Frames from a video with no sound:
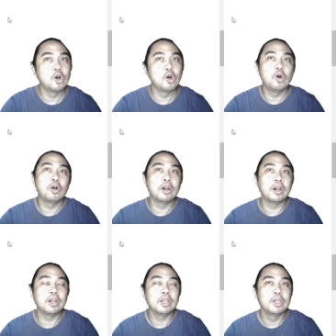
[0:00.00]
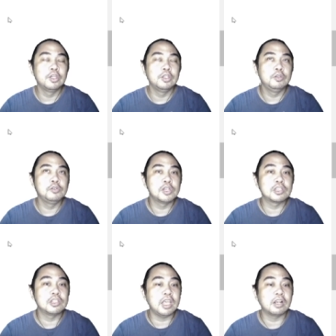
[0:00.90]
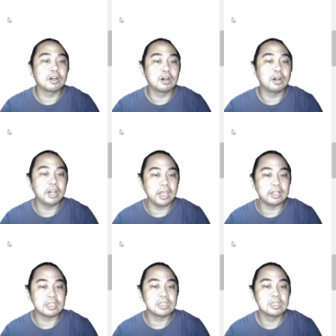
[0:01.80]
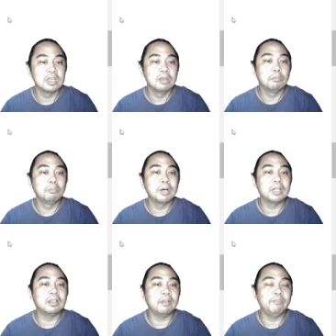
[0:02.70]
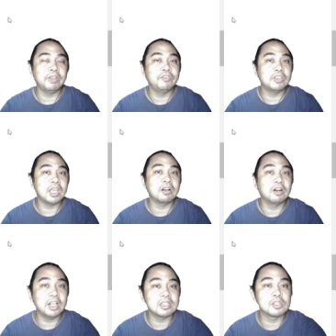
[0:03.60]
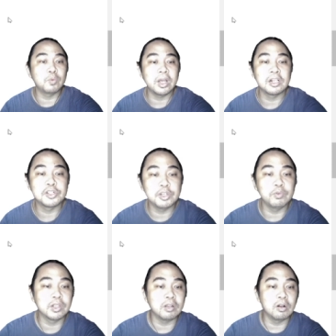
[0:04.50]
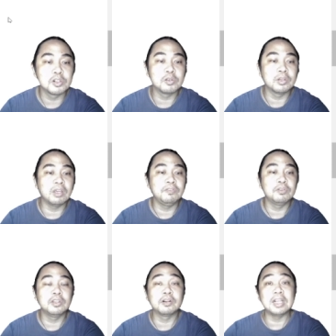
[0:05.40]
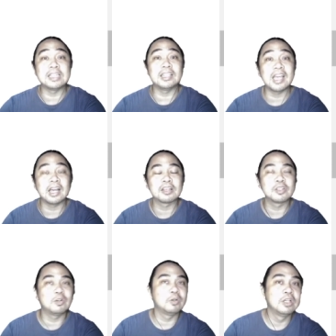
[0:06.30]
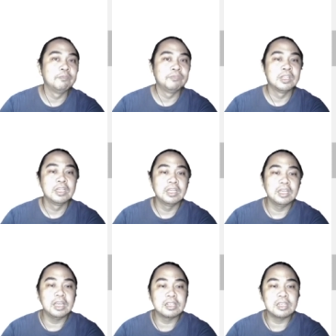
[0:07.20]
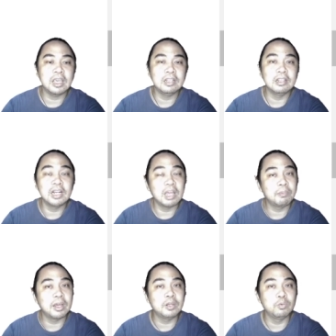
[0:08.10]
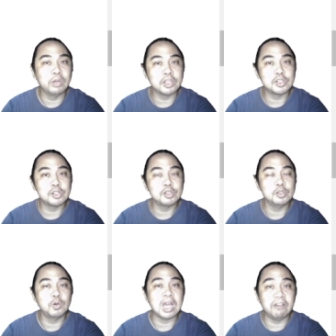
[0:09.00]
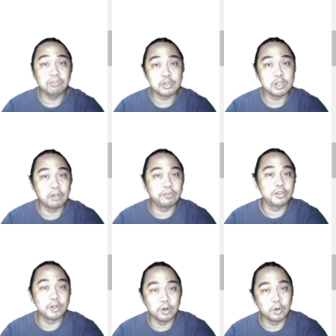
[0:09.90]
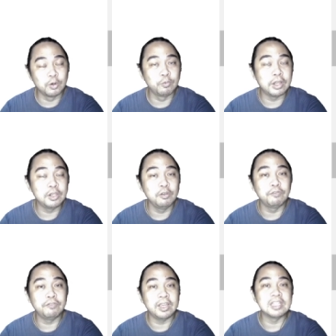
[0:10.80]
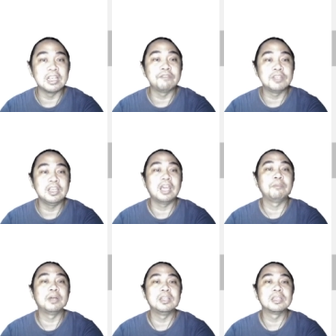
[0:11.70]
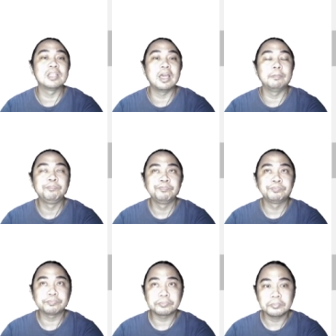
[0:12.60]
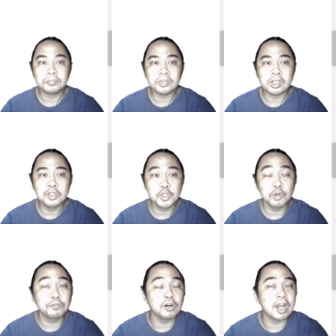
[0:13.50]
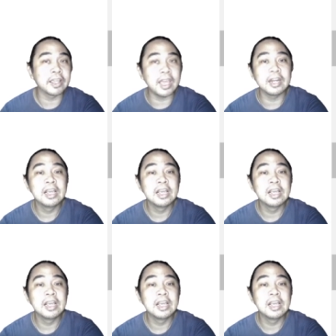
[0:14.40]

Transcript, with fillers: or you just take her hits. But if you take her hits as well, she will also give you decreased attack. So it's a dilemma in which you have to solve on your own when you face F C Emma this time. So for, again,